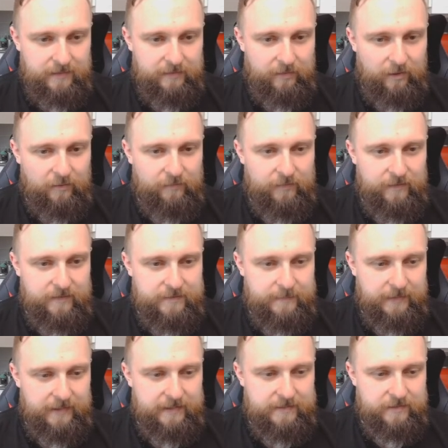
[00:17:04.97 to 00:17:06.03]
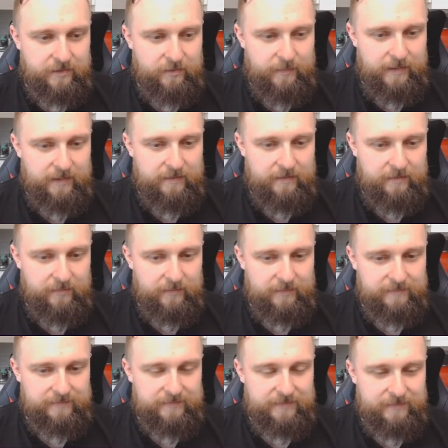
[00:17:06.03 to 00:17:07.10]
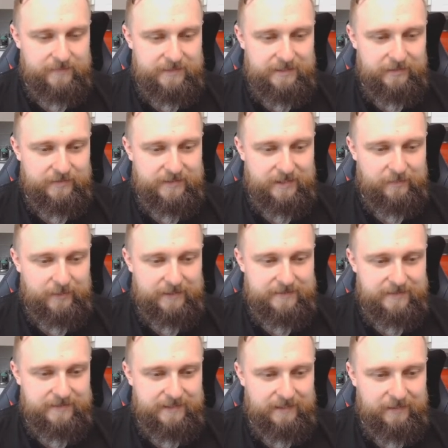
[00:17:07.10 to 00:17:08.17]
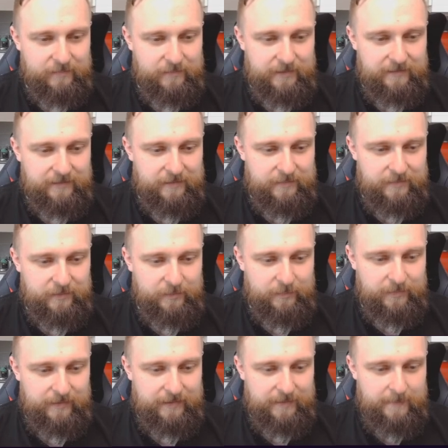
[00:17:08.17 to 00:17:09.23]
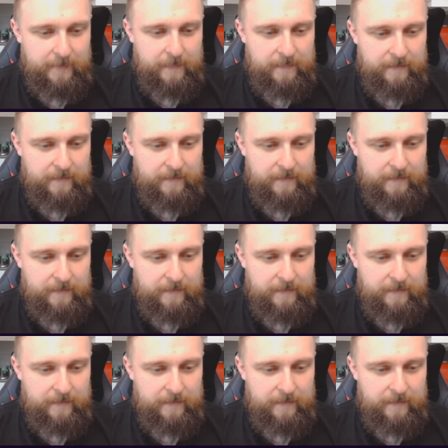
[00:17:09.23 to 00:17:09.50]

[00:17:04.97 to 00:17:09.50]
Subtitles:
an obvious player to come in. I'm still sad we had to sell him, really. He was a good player.